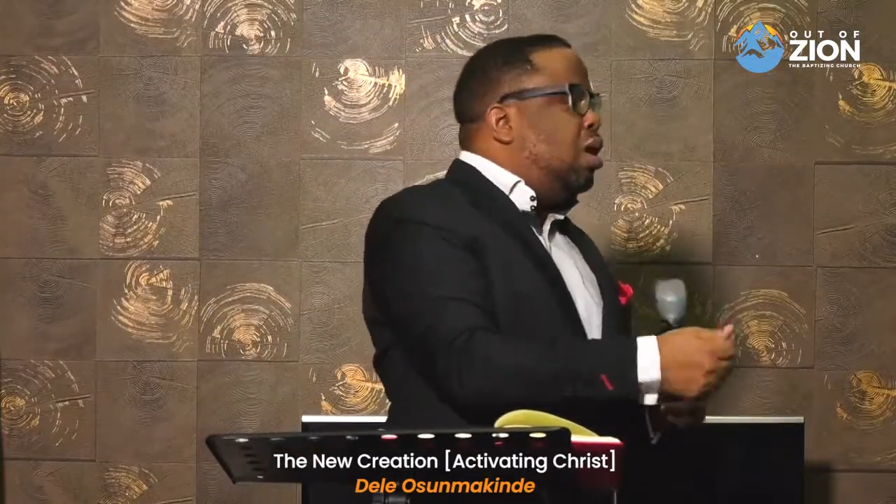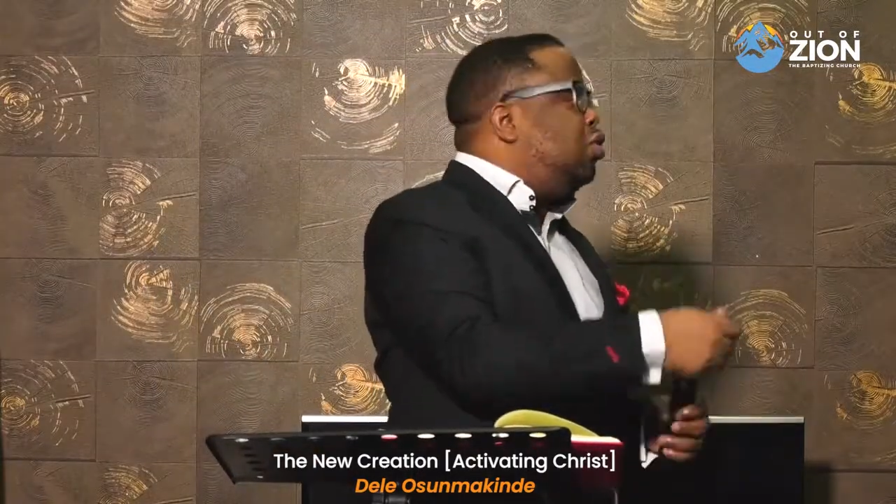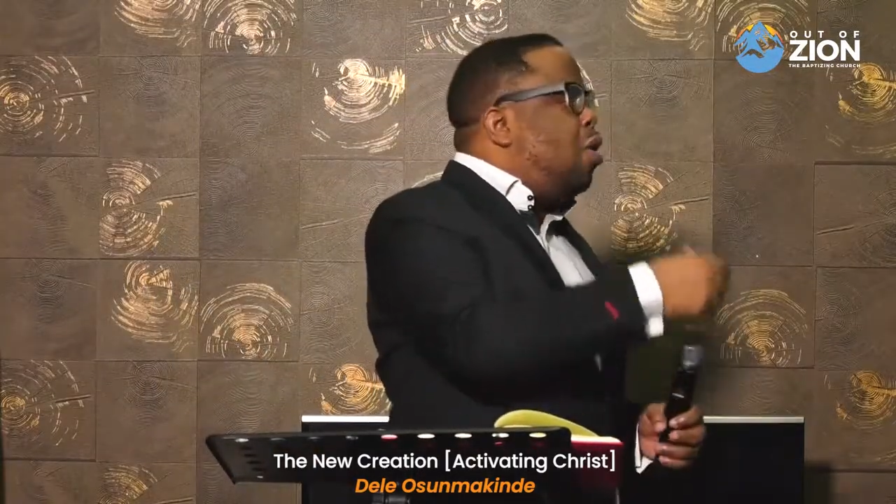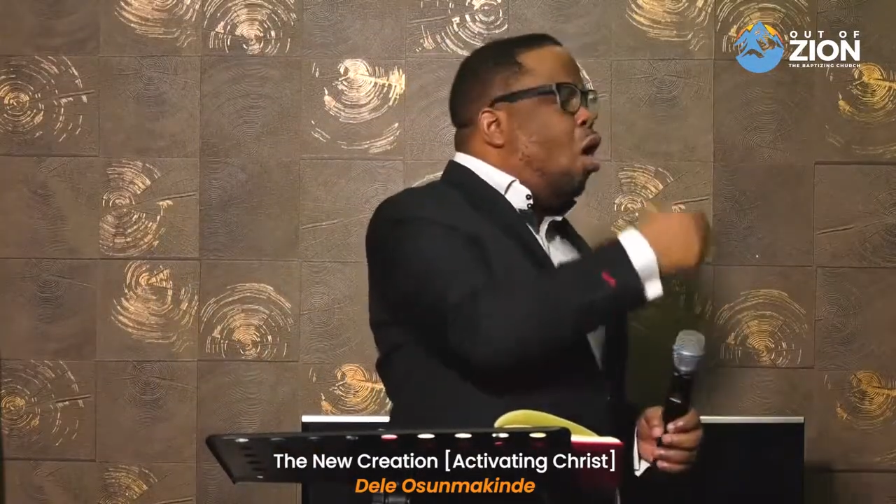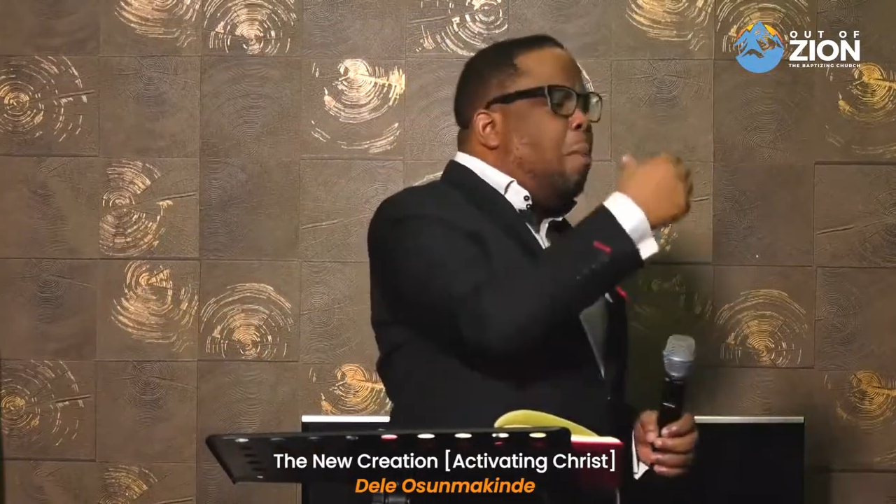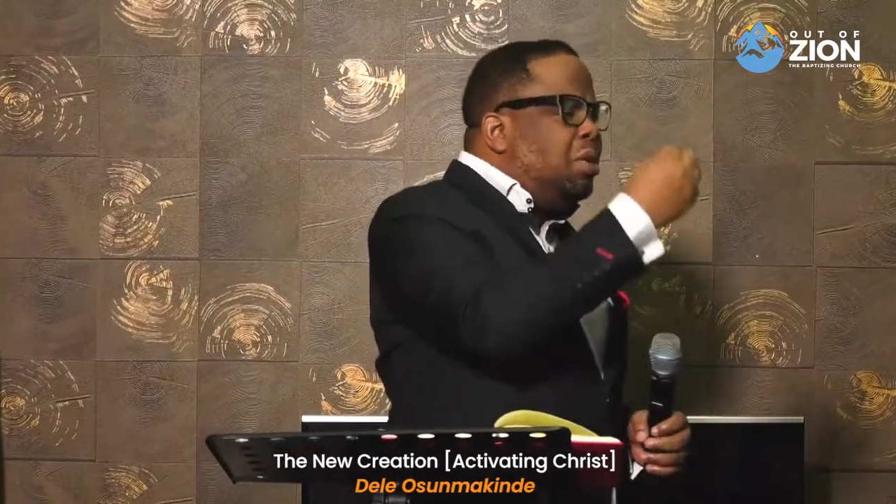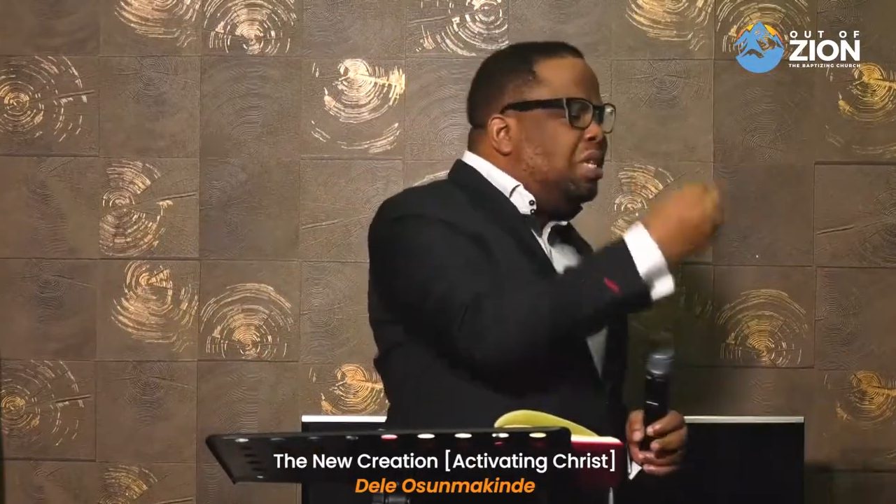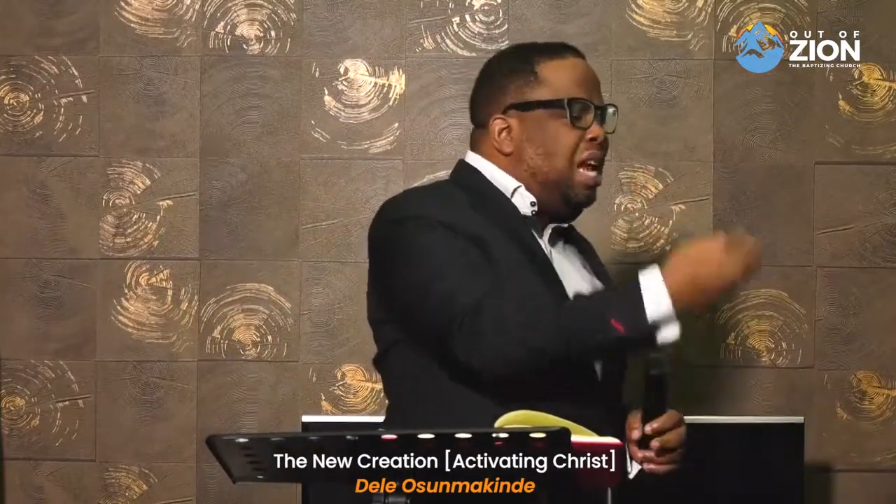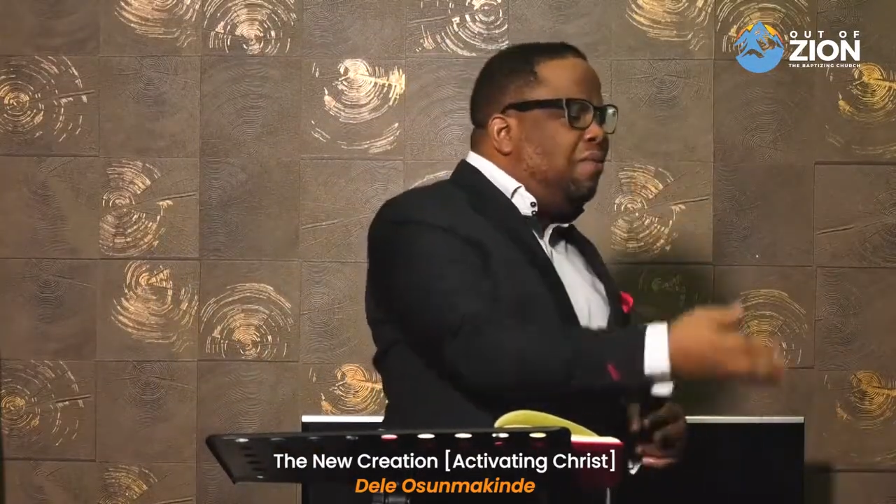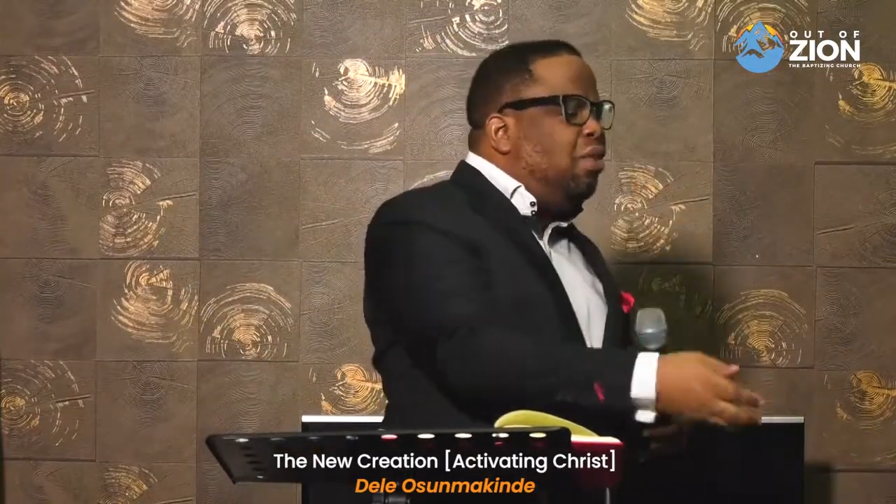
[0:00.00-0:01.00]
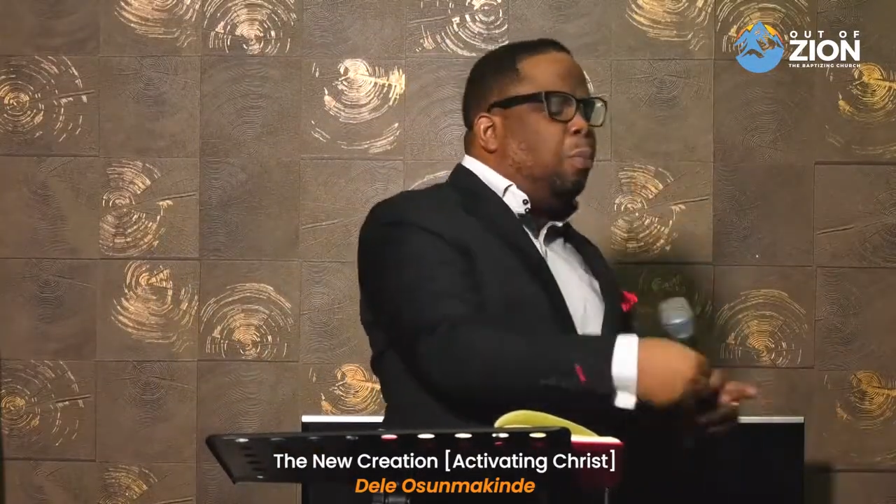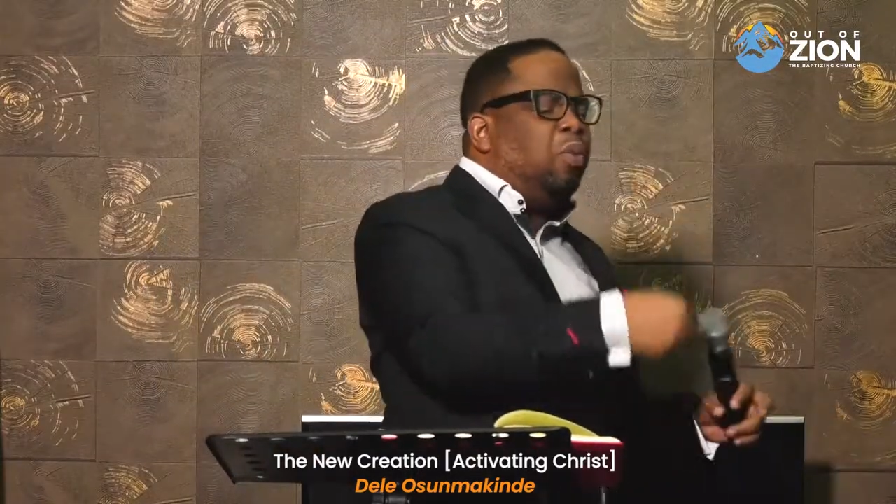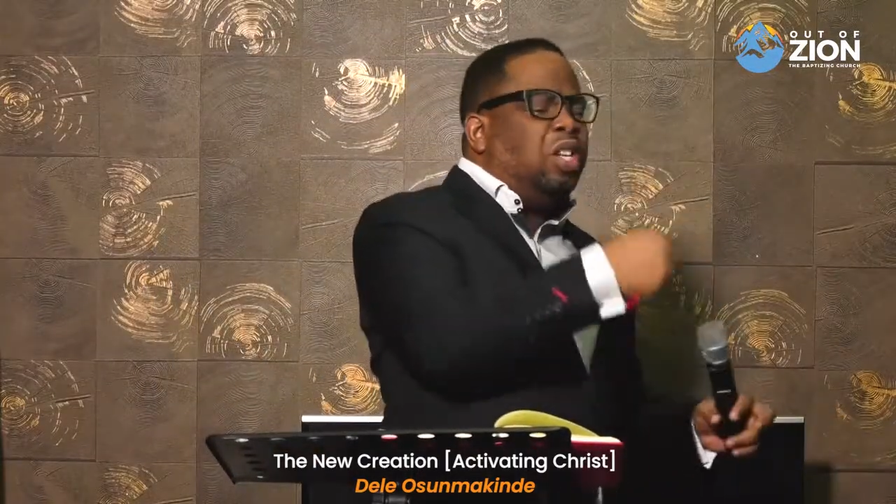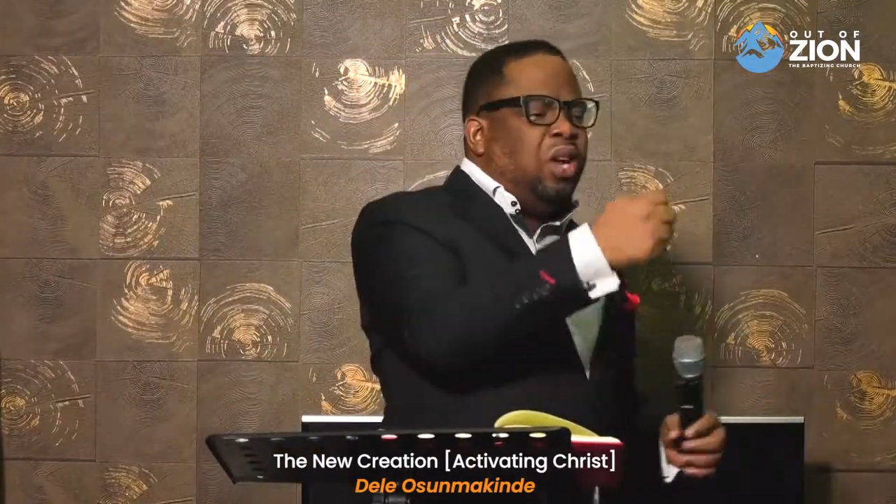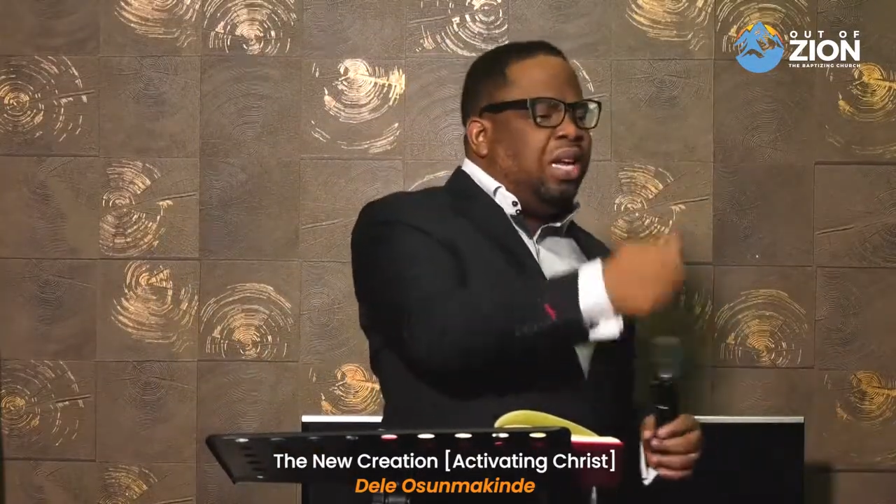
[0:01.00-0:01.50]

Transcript: Because almost every operation